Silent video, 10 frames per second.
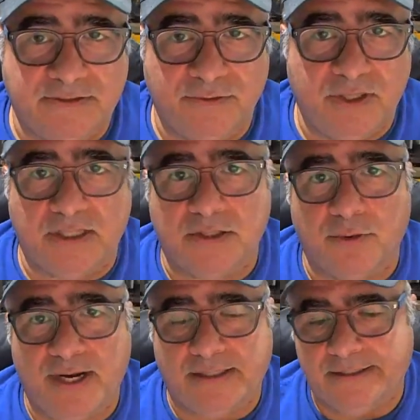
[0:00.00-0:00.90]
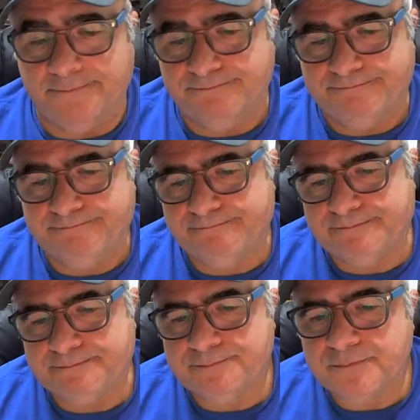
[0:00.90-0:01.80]
cut correctly.
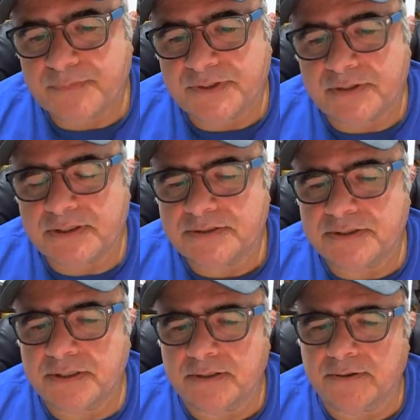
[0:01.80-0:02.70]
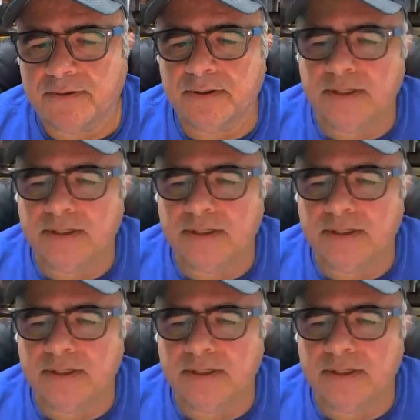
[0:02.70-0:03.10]
So let's see here.